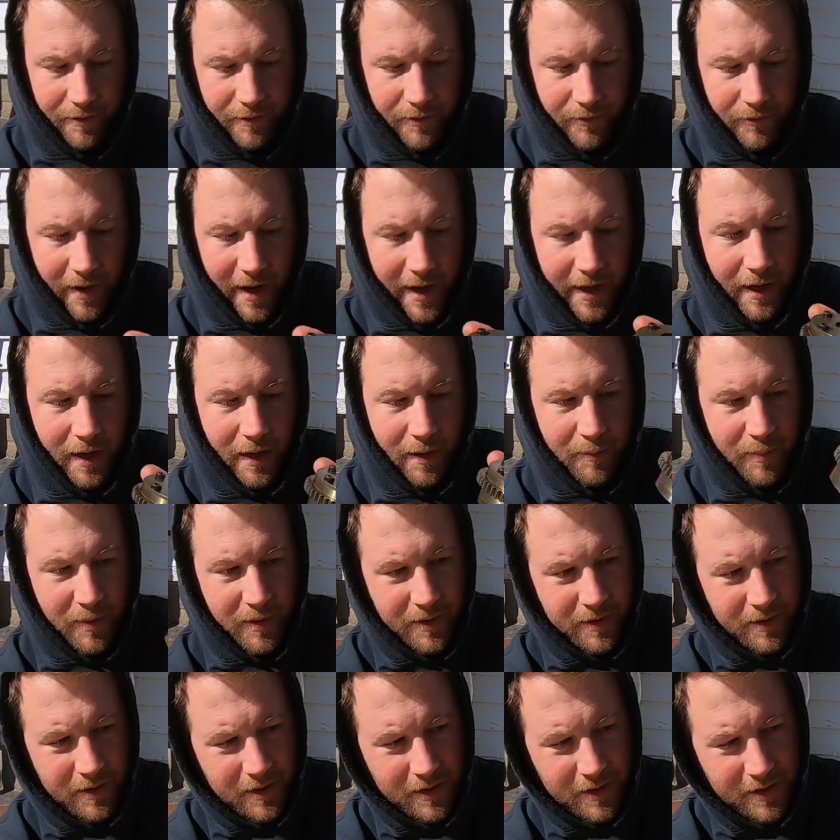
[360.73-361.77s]
right up.
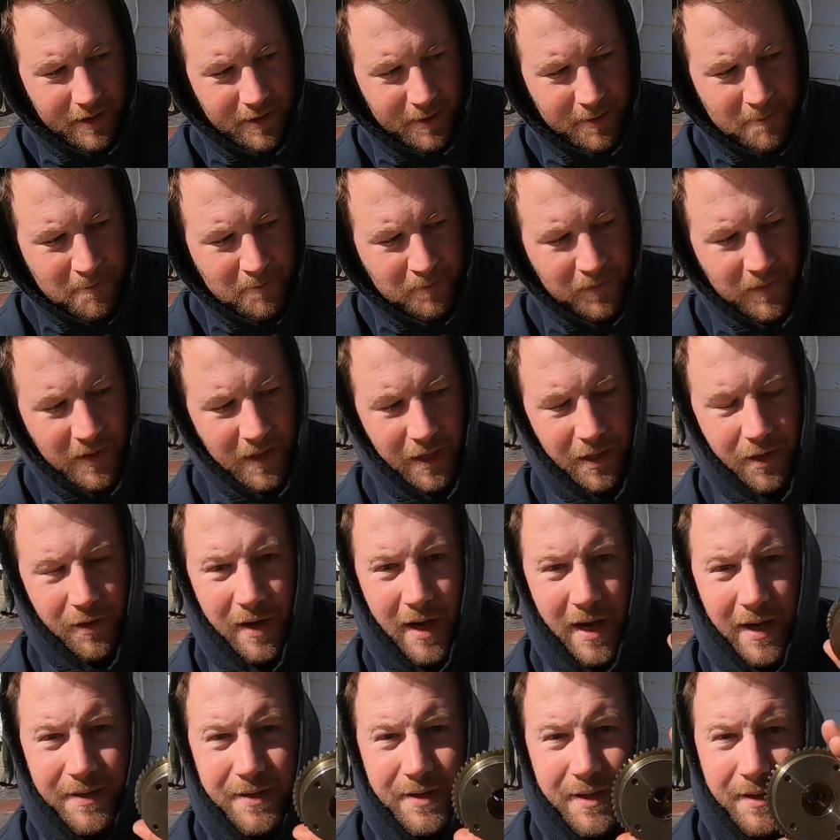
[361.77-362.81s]
And you
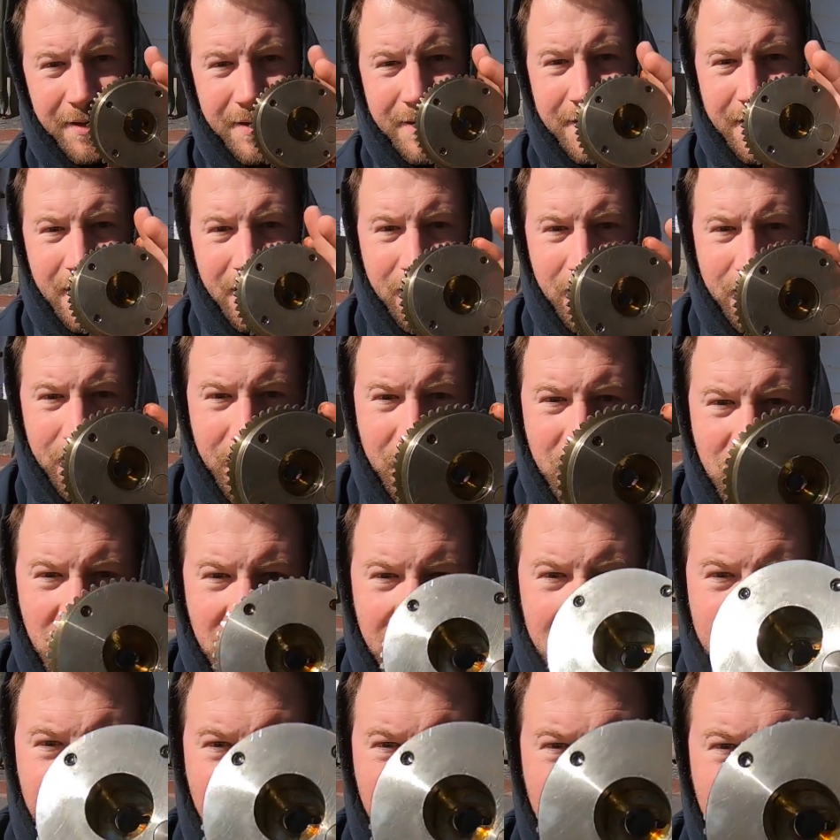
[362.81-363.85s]
guys can see there's a
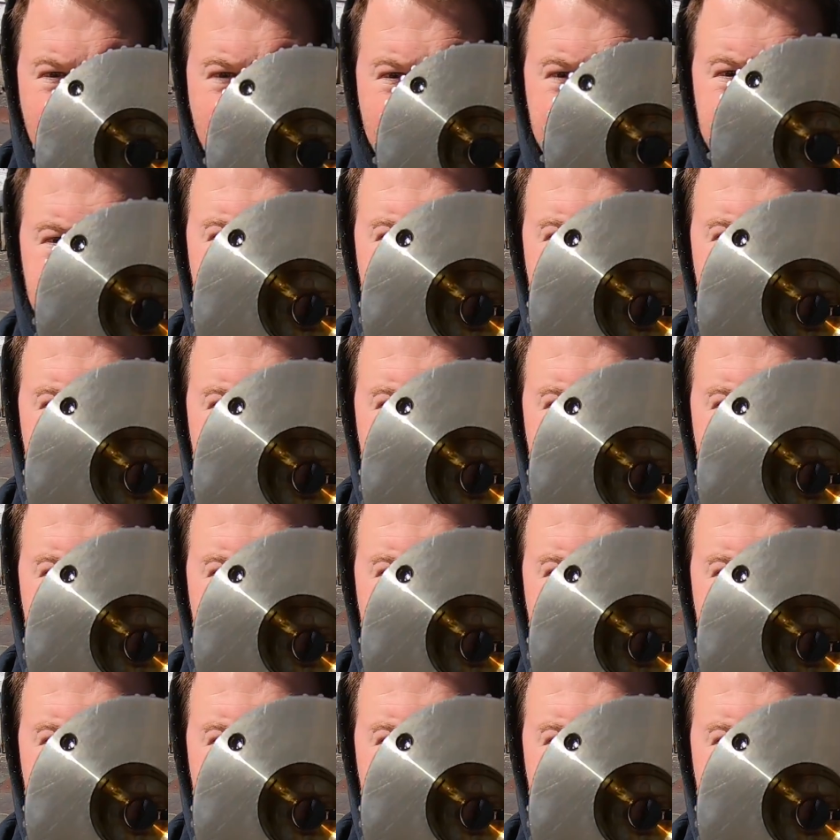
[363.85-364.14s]
channel on